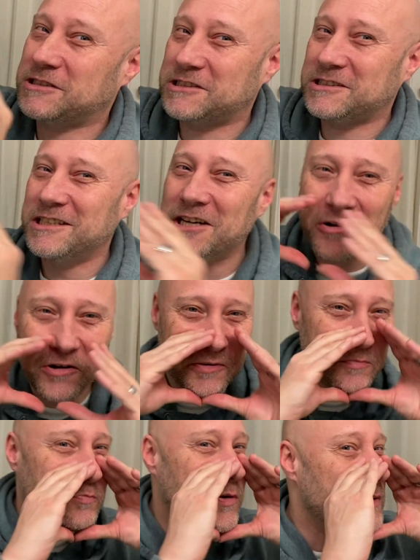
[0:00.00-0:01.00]
you know,
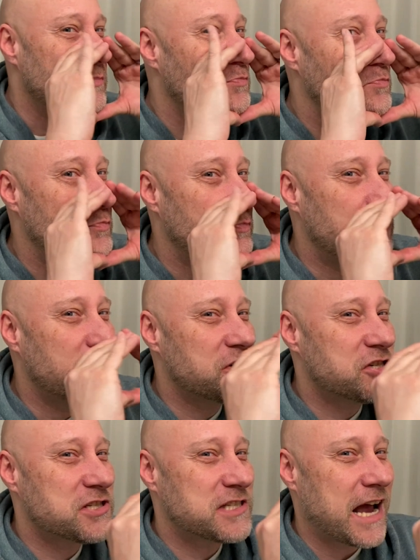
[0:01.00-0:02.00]
it
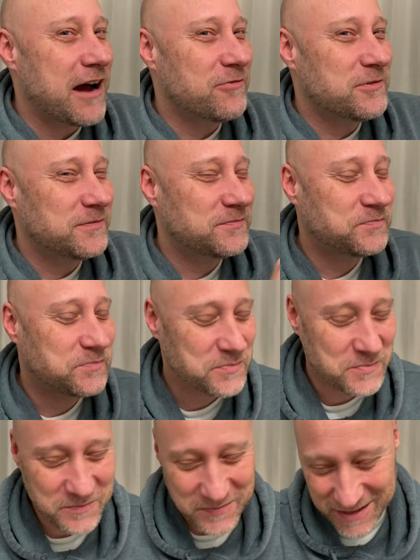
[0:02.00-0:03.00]
pushes out,
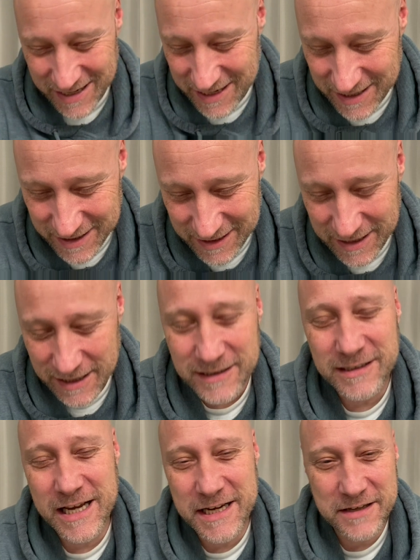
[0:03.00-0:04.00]
kind
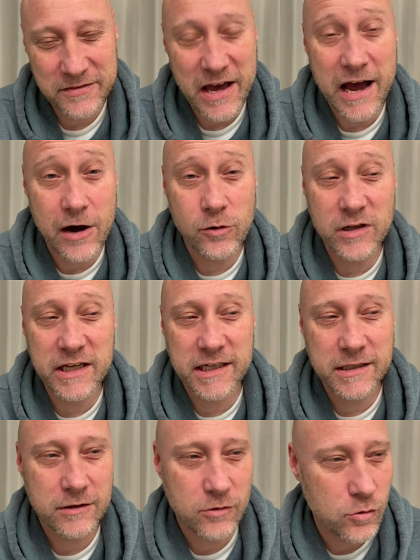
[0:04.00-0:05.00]
of like The
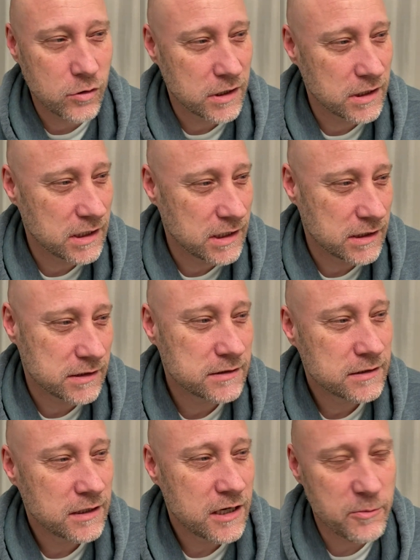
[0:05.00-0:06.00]
Howling or
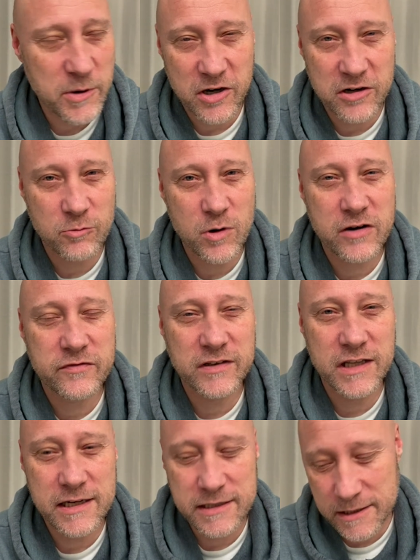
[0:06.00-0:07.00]
American Werewolf in
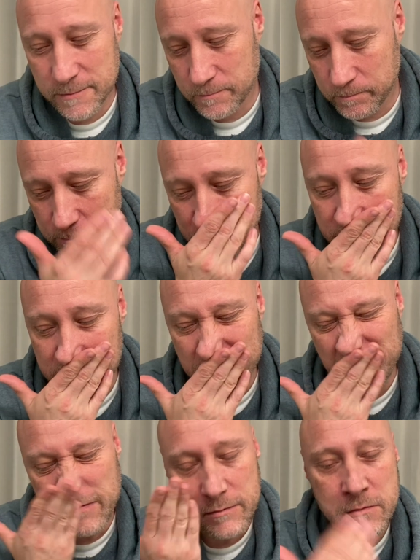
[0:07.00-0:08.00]
London.
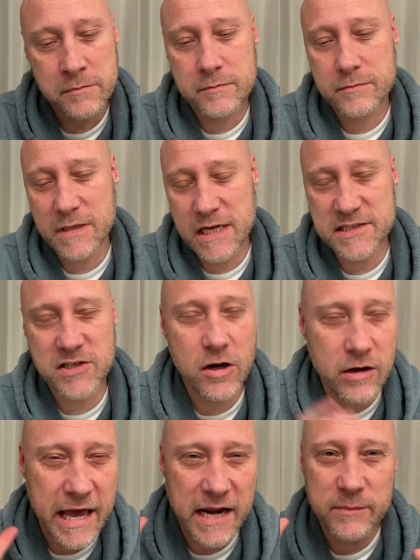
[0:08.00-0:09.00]
It's
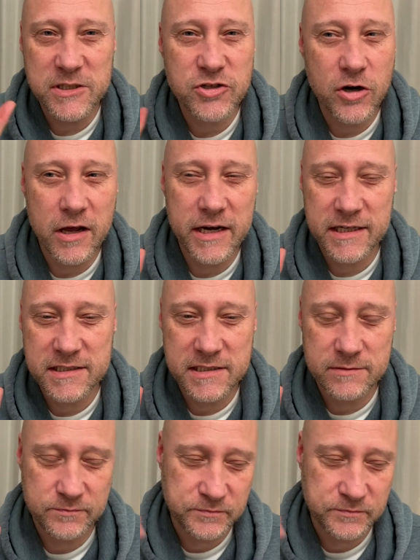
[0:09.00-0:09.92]
all animatronics.